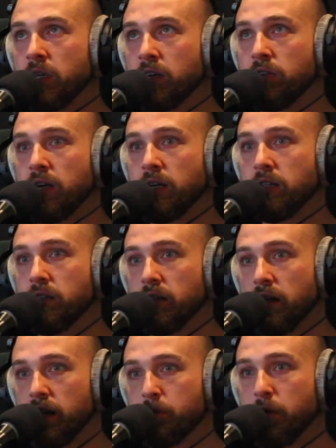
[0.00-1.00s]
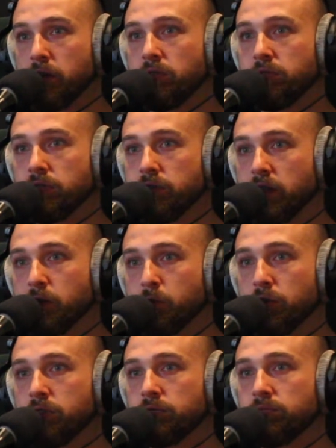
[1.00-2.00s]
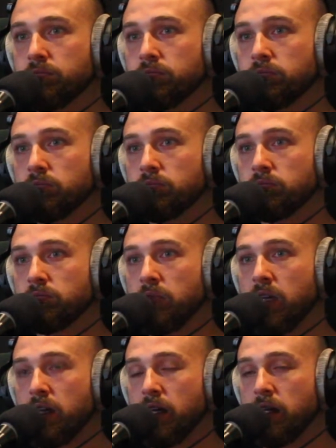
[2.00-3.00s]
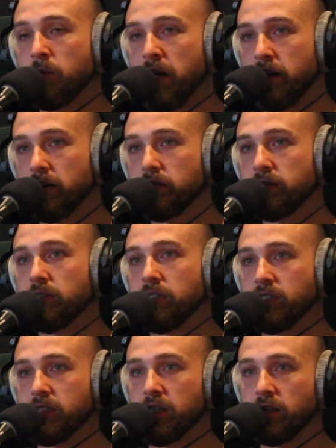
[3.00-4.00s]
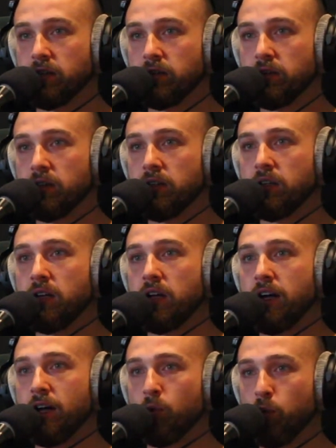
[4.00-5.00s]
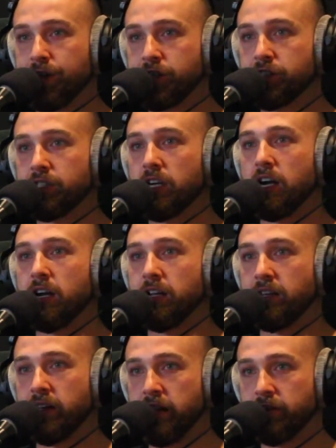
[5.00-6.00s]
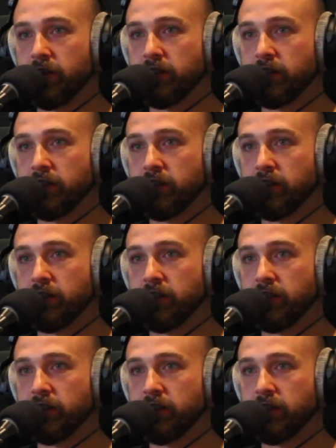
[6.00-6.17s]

created the like button for Facebook? He came out and said, "I wish I never